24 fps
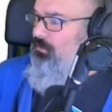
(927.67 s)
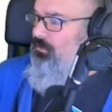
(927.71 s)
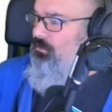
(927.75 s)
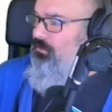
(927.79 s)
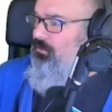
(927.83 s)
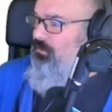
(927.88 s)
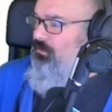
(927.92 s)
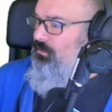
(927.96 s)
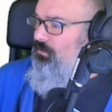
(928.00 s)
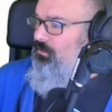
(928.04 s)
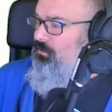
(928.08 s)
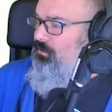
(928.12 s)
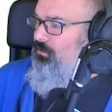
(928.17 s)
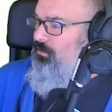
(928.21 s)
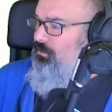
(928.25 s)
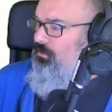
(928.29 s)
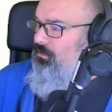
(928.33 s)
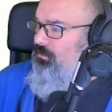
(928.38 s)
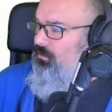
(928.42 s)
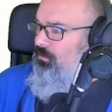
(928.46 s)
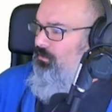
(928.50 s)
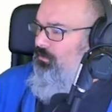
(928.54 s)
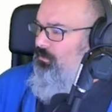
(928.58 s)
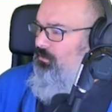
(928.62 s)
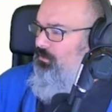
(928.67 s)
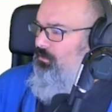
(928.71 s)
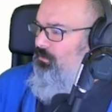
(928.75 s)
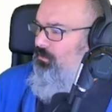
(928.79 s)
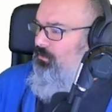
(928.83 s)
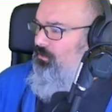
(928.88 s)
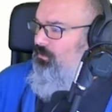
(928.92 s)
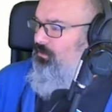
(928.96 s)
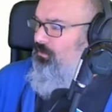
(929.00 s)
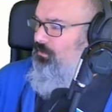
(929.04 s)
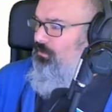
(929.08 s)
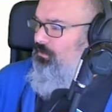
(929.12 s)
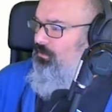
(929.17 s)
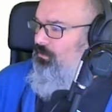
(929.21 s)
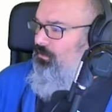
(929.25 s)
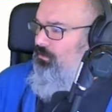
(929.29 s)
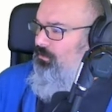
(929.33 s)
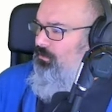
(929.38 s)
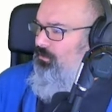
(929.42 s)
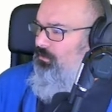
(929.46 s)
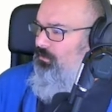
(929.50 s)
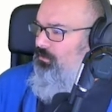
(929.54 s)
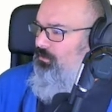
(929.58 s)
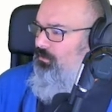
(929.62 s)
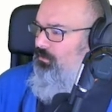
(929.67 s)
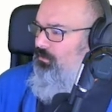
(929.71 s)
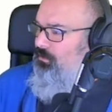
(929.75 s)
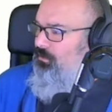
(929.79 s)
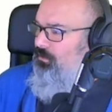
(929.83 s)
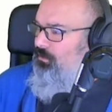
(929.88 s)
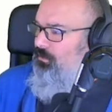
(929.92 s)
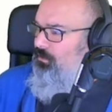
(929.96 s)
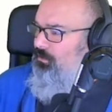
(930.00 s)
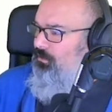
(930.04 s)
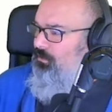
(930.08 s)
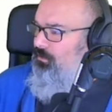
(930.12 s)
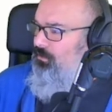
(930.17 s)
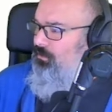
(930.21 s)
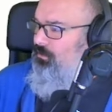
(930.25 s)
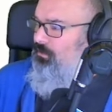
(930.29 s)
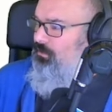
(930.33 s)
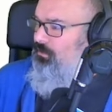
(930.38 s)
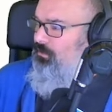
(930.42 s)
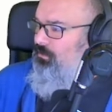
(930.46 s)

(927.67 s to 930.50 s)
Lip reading: Nothing is said.